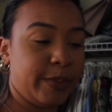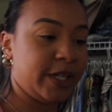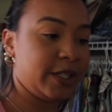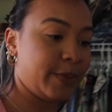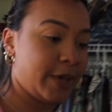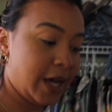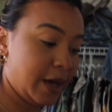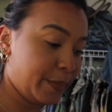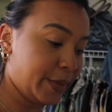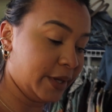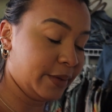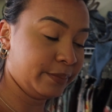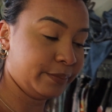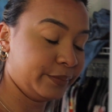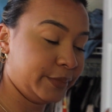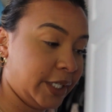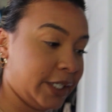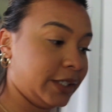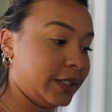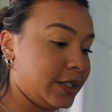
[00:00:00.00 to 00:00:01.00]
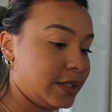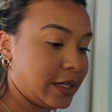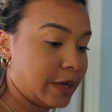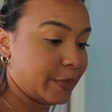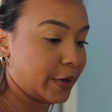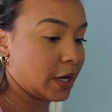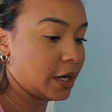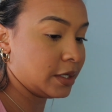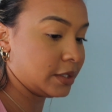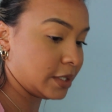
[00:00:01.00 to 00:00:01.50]
what makes me happy. Like, this
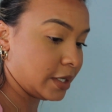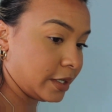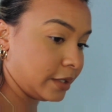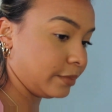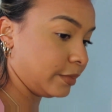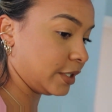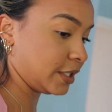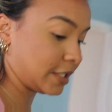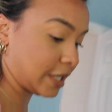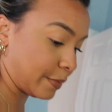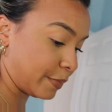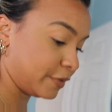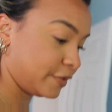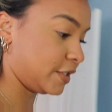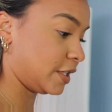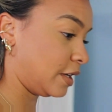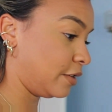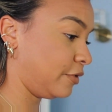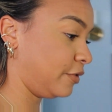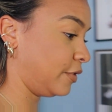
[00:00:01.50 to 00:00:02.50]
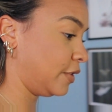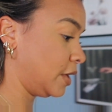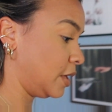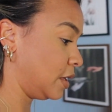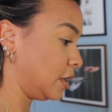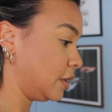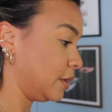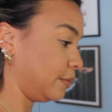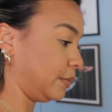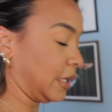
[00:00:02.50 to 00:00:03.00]
type of content, this type of stuff,
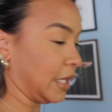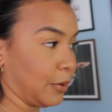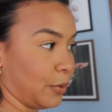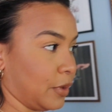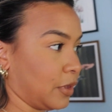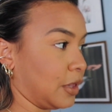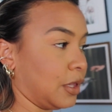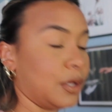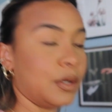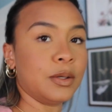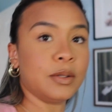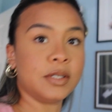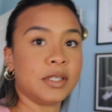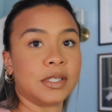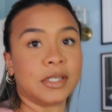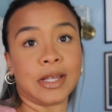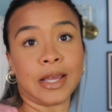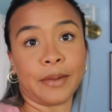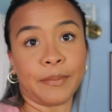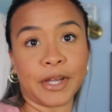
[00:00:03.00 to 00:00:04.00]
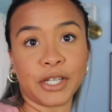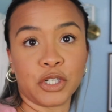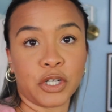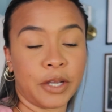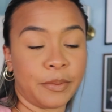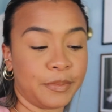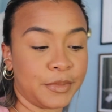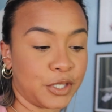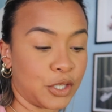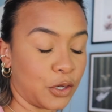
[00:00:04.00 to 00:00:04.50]
playing with clothes is like my
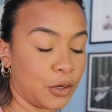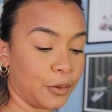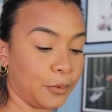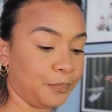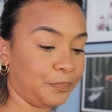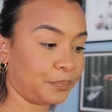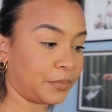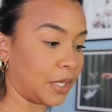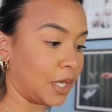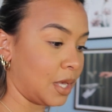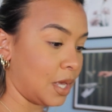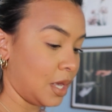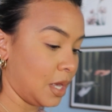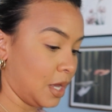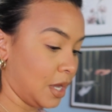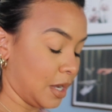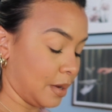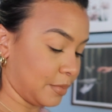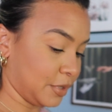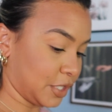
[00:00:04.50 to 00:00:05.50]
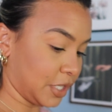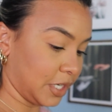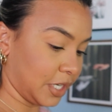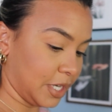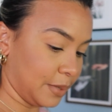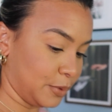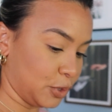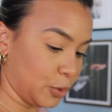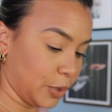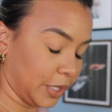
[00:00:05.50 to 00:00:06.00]
dream. So I'm just gonna
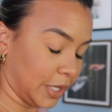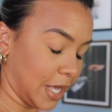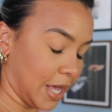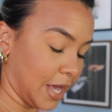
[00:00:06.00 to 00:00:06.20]
keep doing